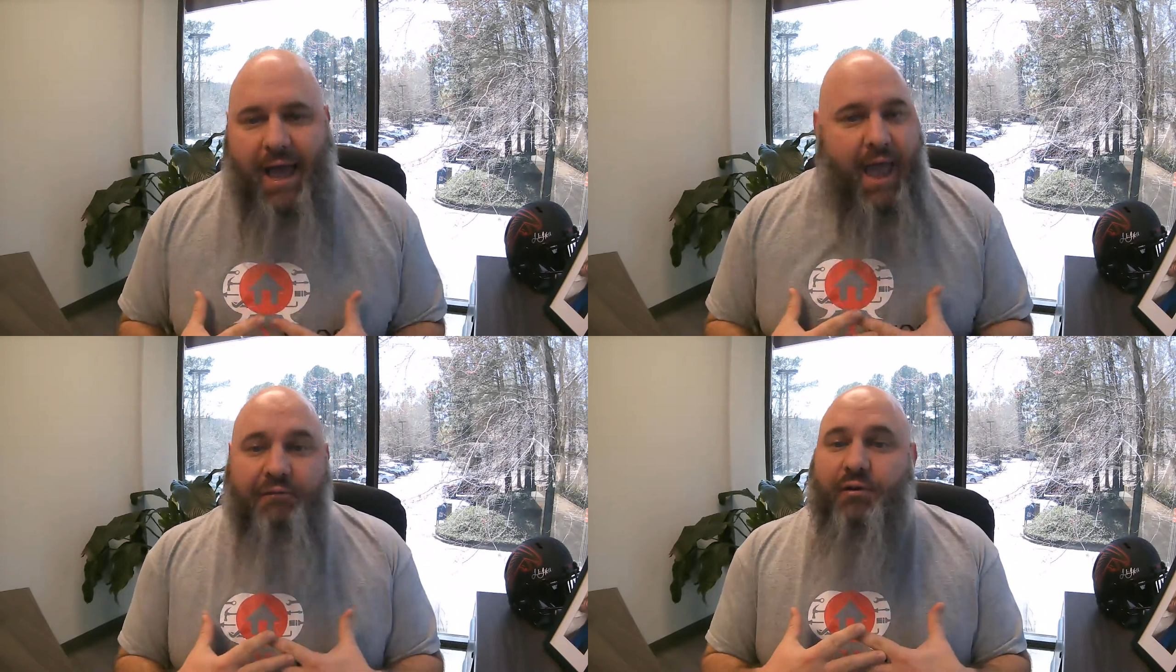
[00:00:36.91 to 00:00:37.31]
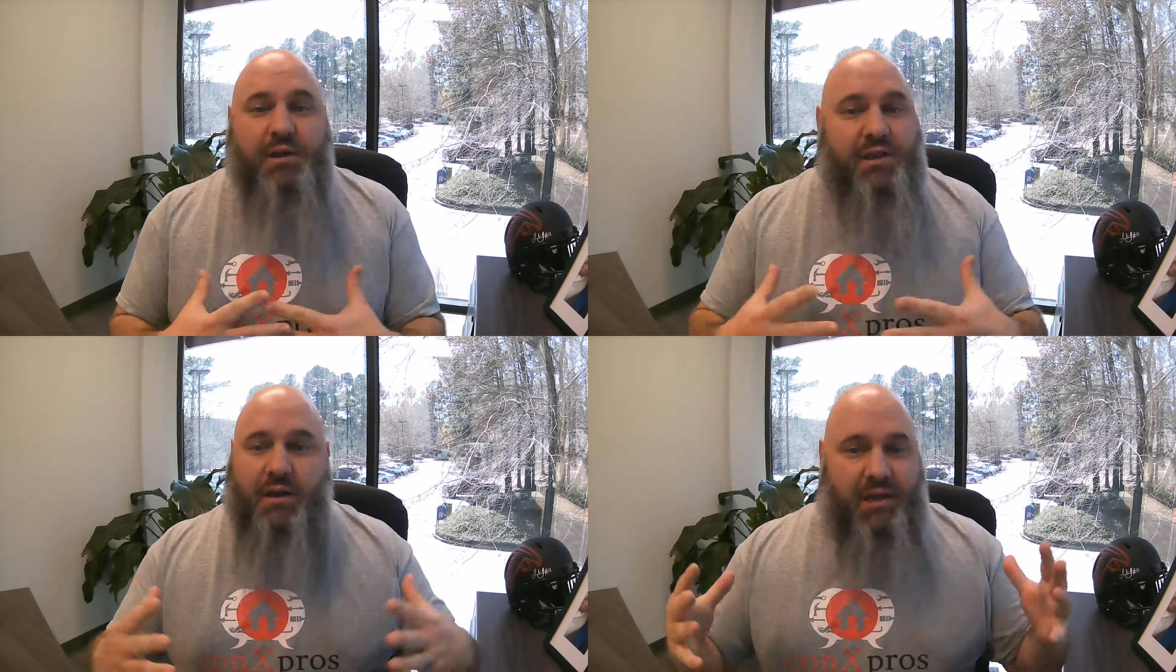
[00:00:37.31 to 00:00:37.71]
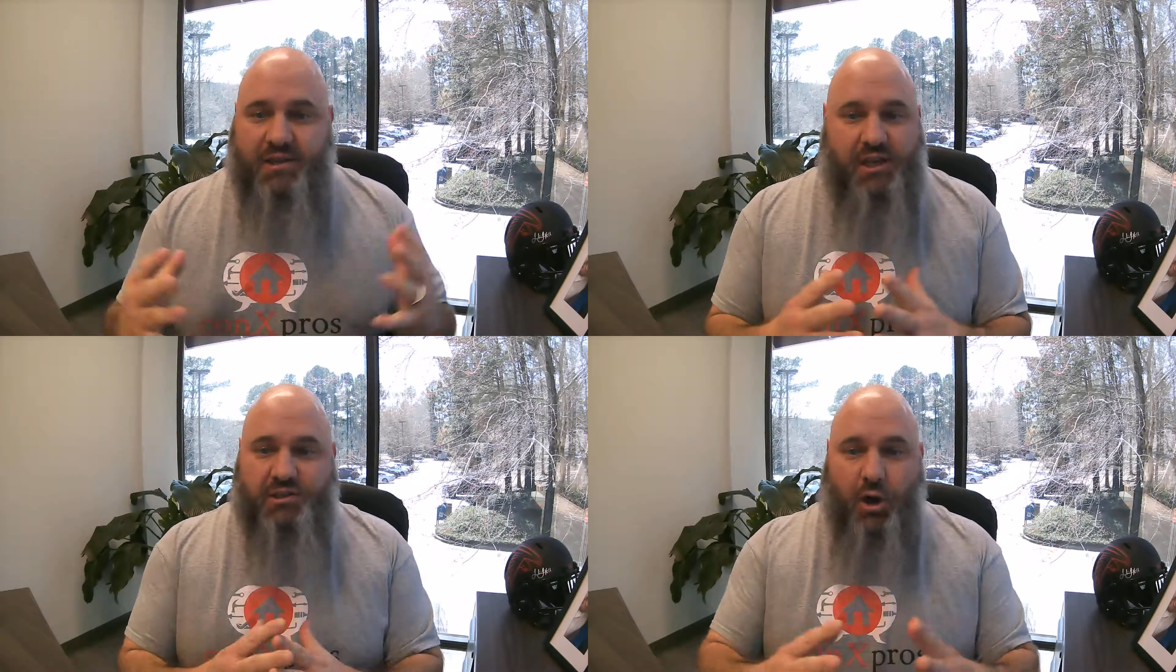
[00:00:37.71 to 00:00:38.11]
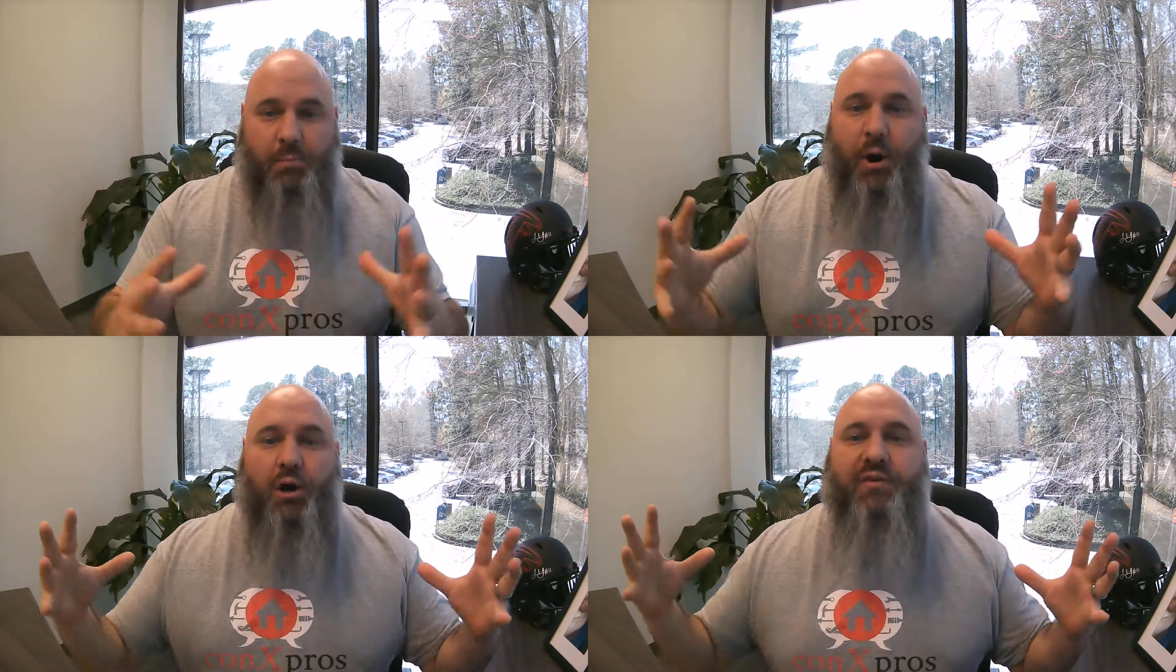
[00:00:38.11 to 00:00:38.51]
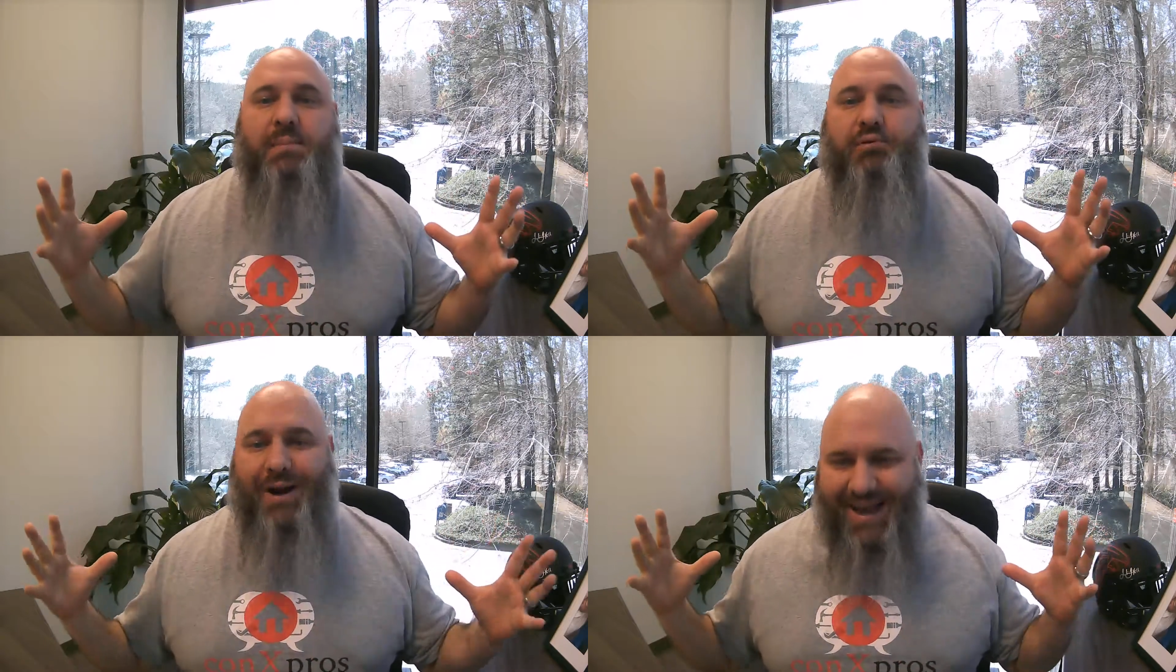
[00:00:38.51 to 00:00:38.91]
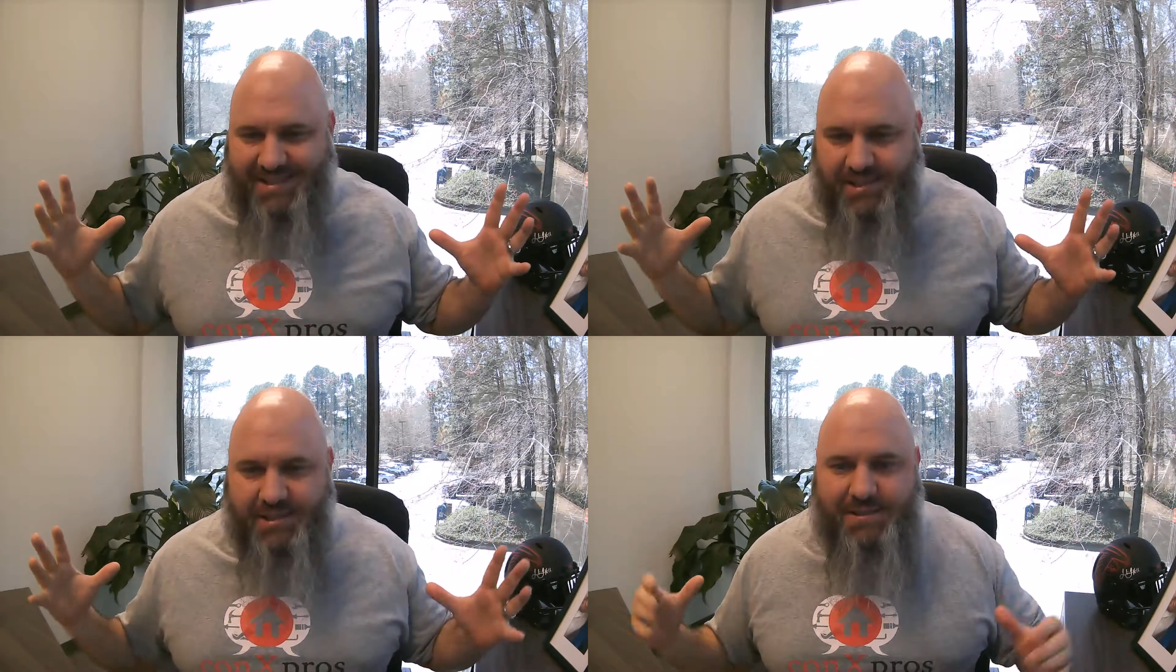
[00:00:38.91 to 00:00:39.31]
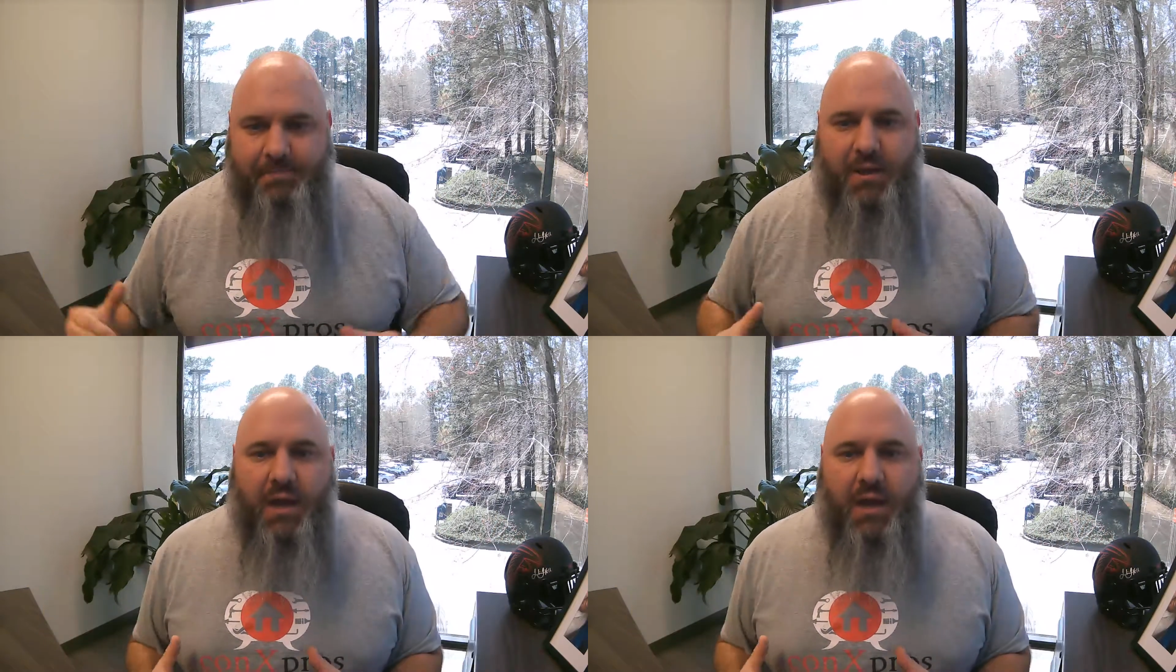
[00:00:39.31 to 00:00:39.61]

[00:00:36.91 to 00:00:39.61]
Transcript: everything is all part of a process.